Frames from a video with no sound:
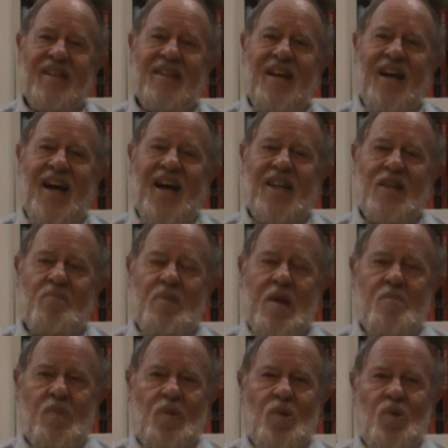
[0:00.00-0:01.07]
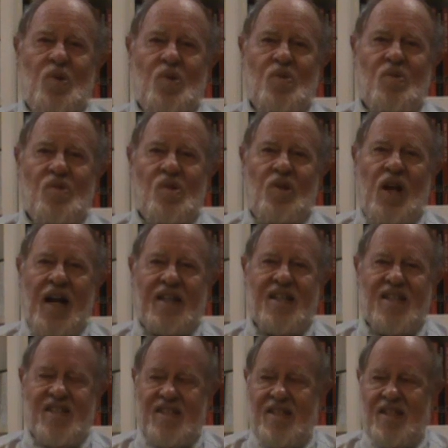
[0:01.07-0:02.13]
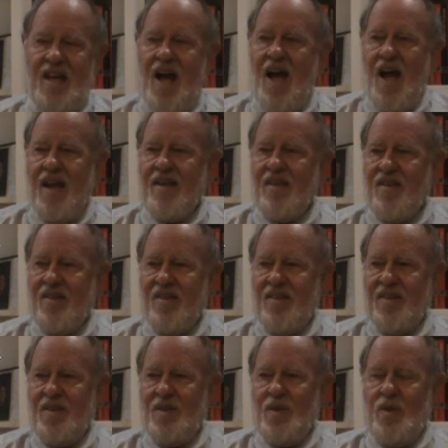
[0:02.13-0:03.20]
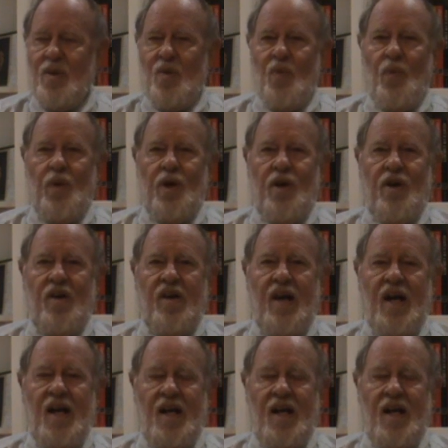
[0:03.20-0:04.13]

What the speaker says: the people who got this done were